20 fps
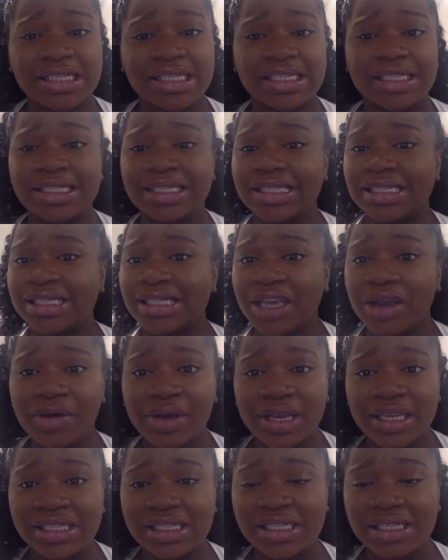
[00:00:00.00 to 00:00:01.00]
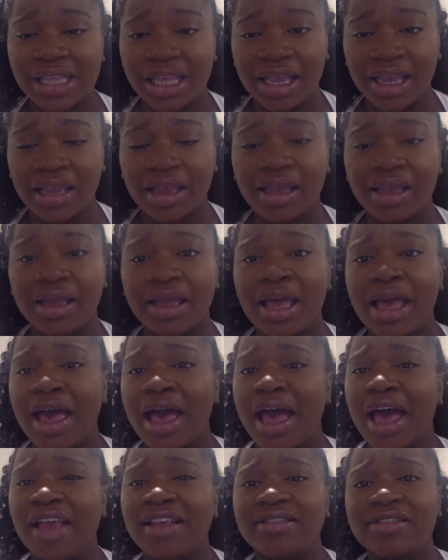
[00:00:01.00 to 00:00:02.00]
It's a serious thing.
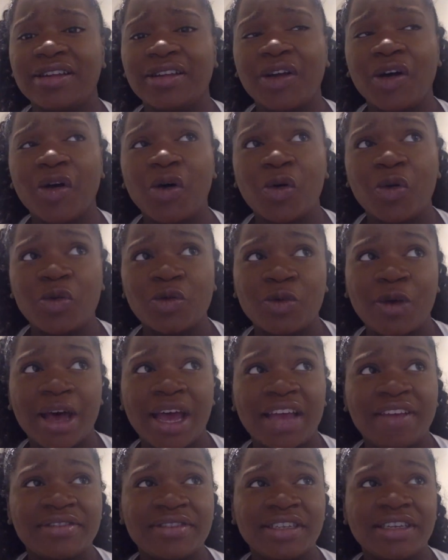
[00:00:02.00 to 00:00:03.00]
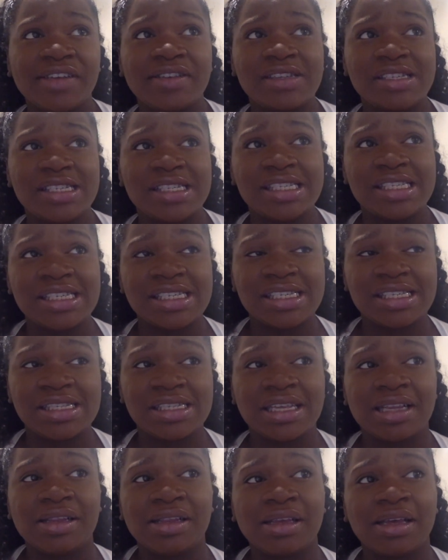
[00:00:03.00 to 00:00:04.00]
It's an old wives' tale that says
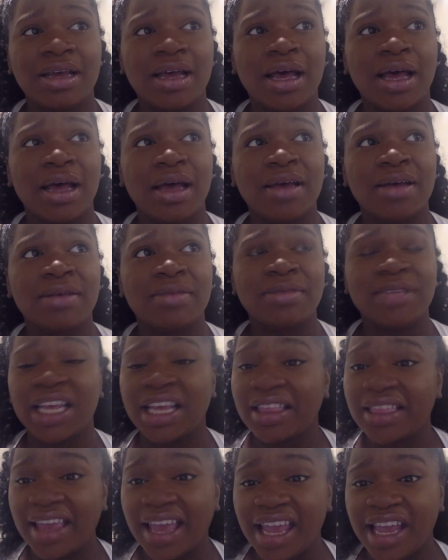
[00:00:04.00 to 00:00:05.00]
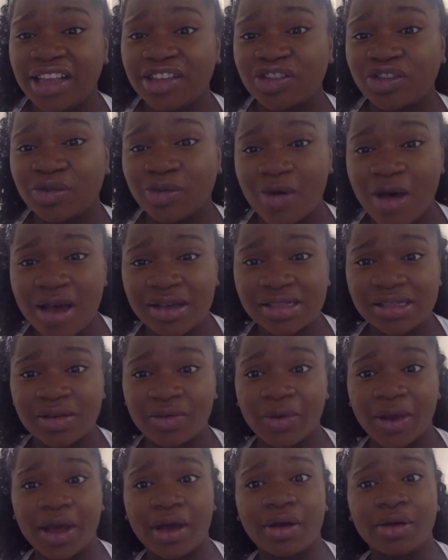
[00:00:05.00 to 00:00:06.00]
that the um, death angel walks
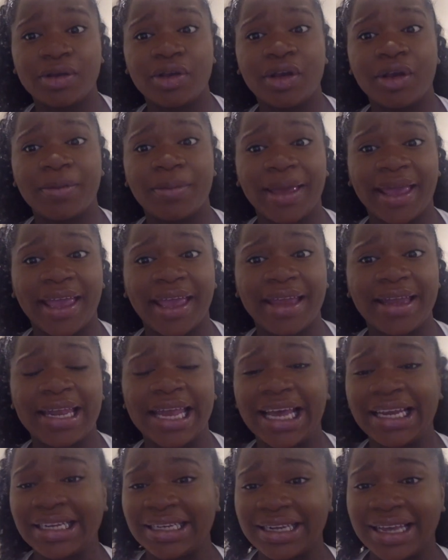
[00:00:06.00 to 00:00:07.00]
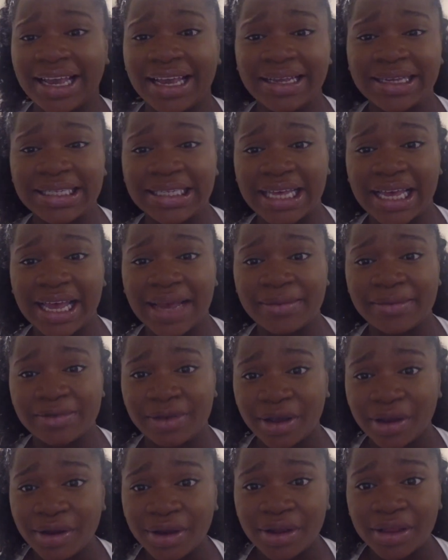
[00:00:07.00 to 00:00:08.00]
around your bed ninety-nine times
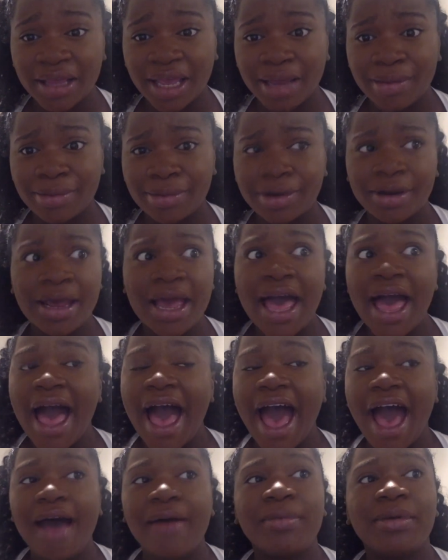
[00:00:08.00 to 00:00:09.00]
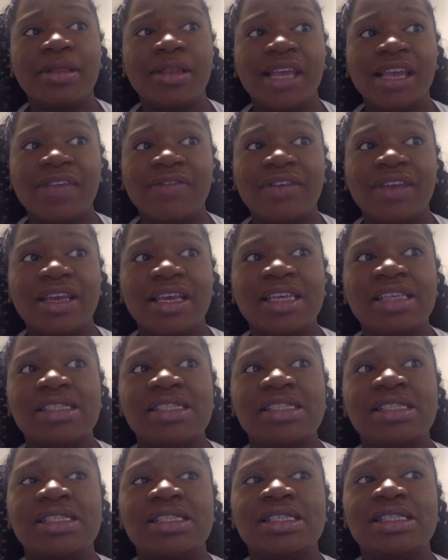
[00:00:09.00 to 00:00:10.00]
while you're in labor. I believe it.
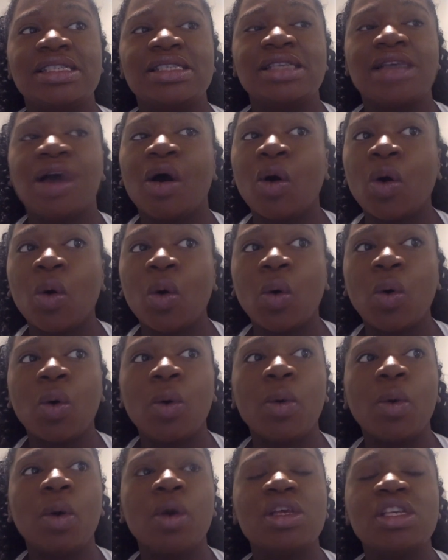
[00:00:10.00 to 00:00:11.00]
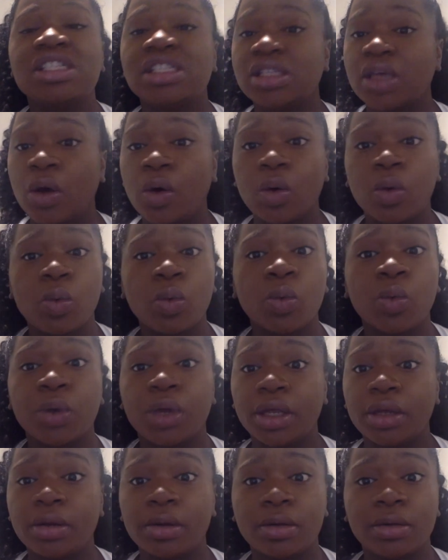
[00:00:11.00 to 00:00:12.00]
It's so, so
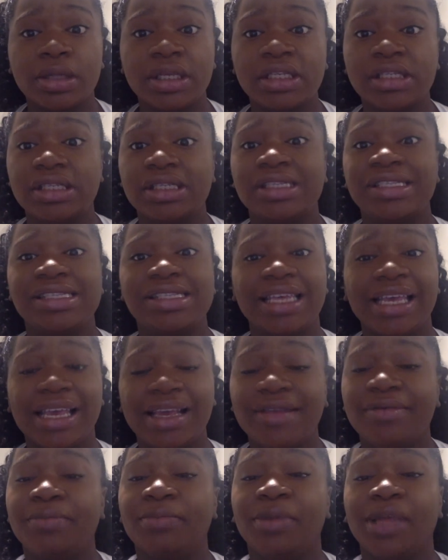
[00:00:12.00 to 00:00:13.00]
real. This is it.